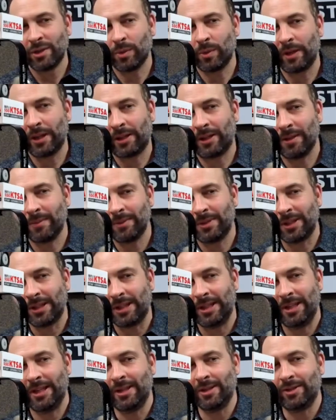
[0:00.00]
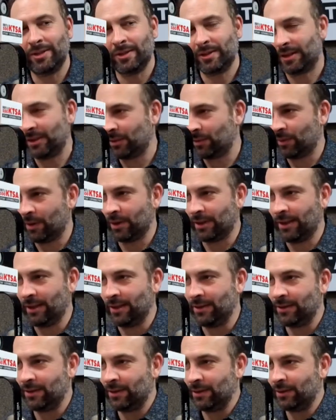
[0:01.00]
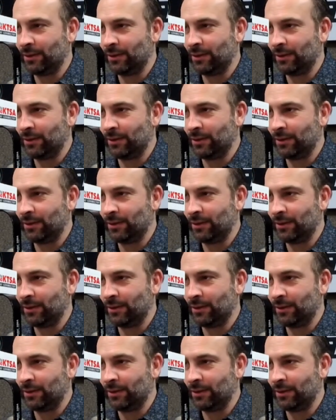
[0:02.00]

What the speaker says: So when it comes to kids, since we're on kids,